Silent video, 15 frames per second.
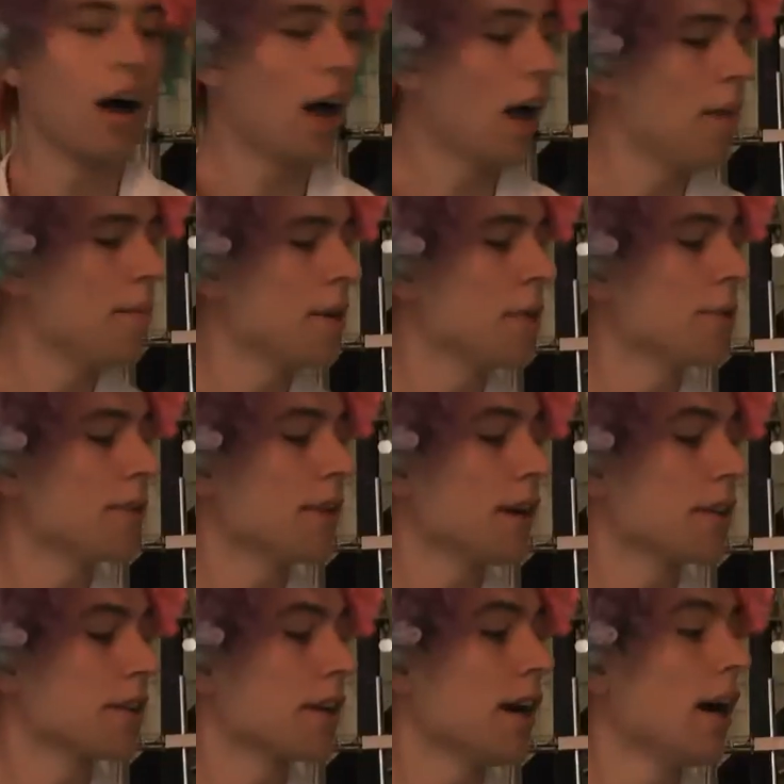I am here with
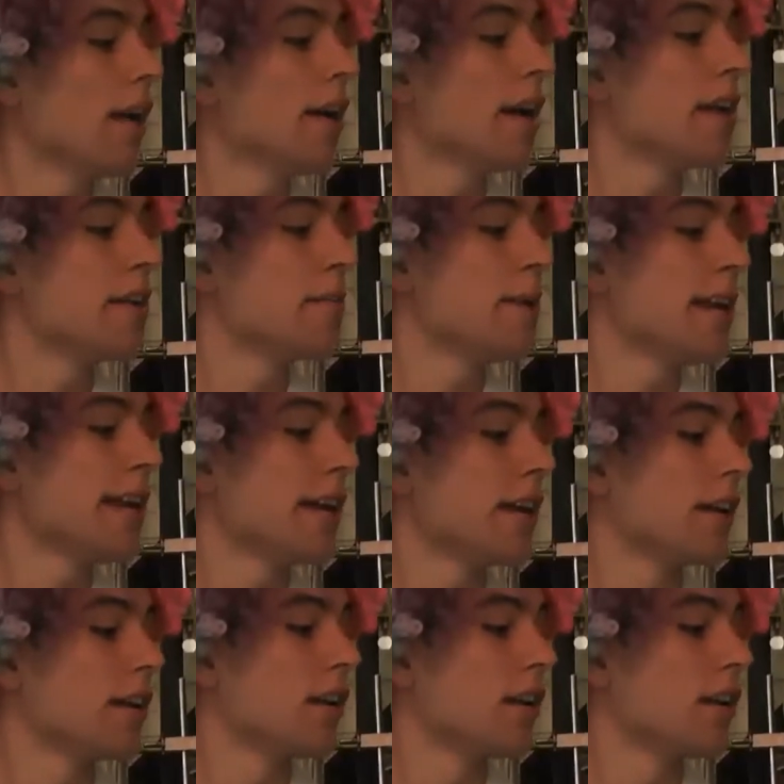Dr. Khan and a banana.